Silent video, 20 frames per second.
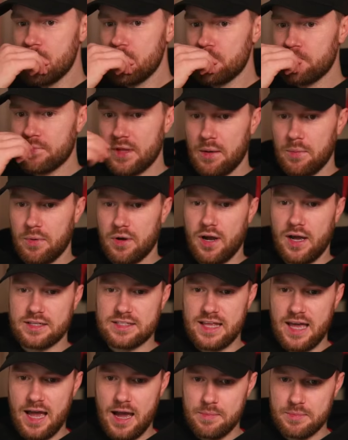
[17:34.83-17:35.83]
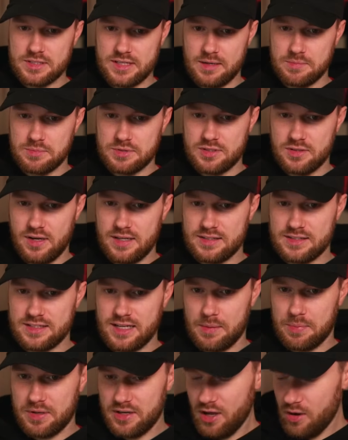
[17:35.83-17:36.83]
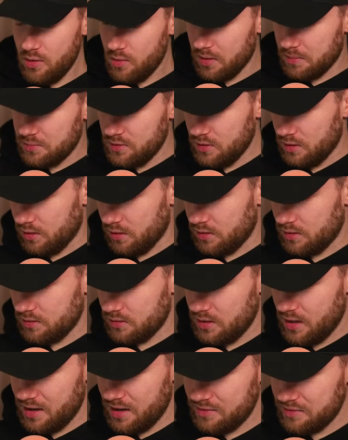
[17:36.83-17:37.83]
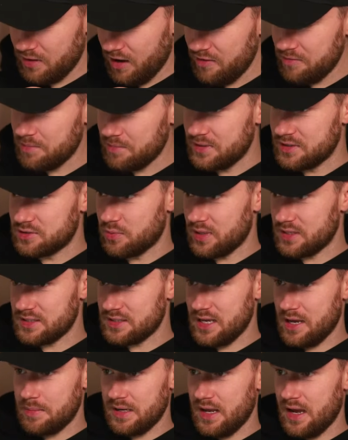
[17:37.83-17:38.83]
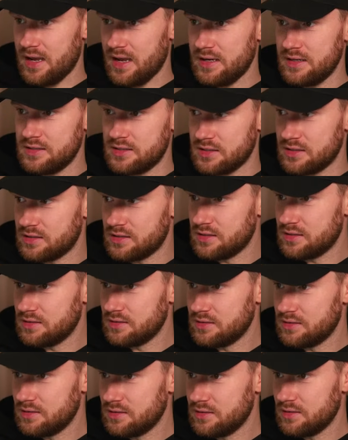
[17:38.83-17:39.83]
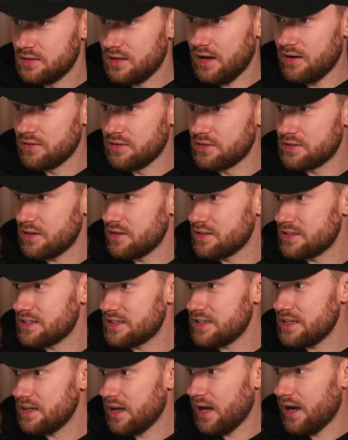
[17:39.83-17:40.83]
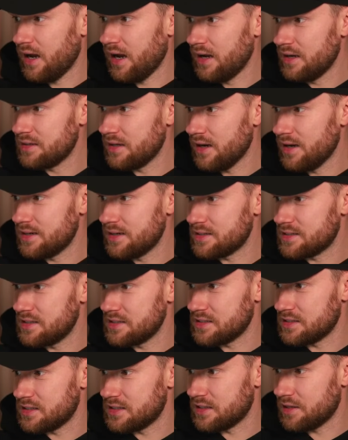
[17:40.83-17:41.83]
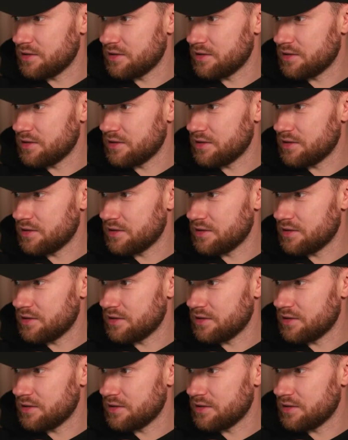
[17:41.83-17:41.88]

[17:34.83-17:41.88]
Am I going to the Hammers game tonight, Zappa? No, I'm not. I haven't been to West Ham in ages. Like honestly, like I had a season ticket